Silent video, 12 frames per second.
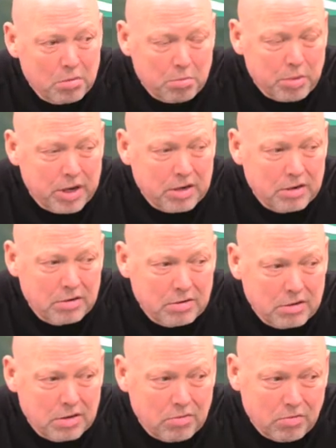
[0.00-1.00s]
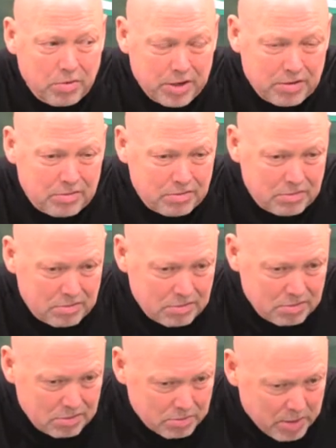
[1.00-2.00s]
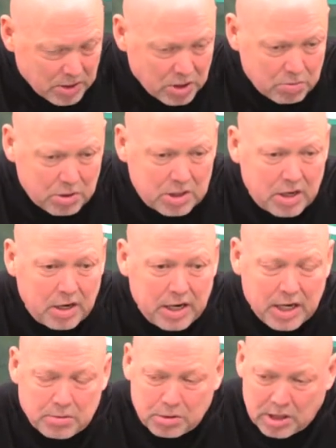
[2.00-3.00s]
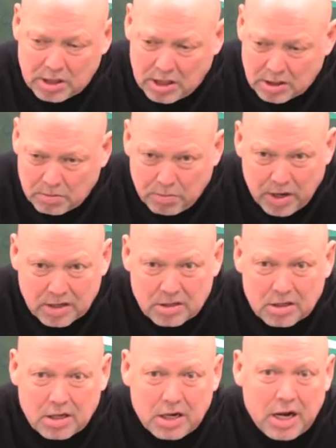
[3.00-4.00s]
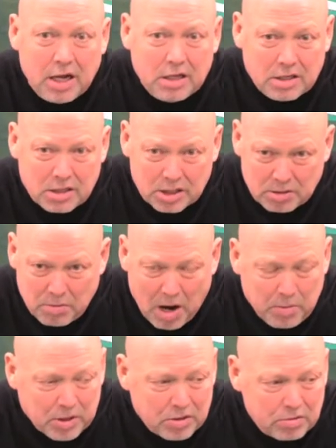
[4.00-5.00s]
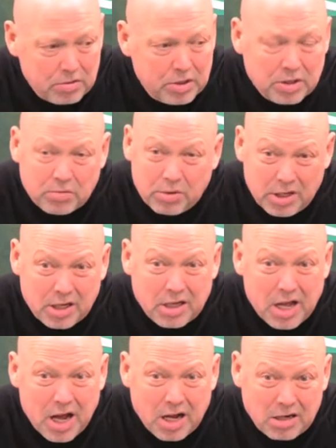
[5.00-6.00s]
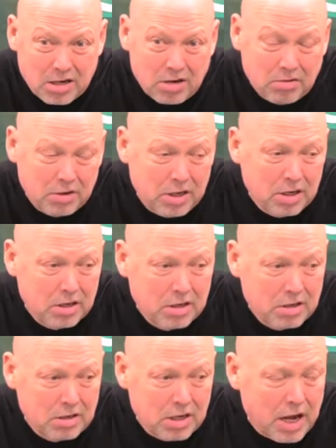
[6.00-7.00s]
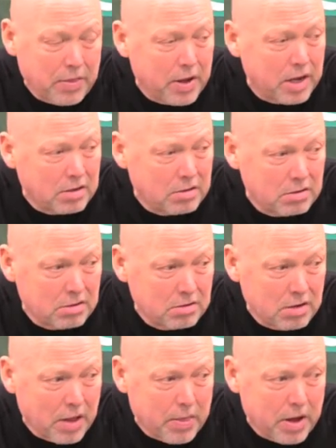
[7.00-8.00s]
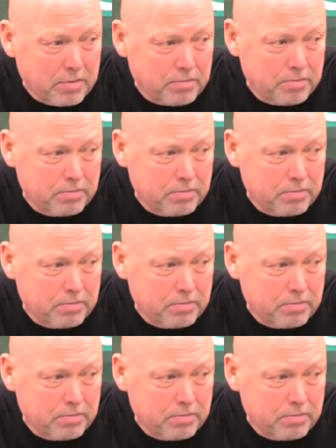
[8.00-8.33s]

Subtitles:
But, you know, the message we sent our guys was, let's get some pucks at the net, let's get some opportunities, and we did that, you know. And I thought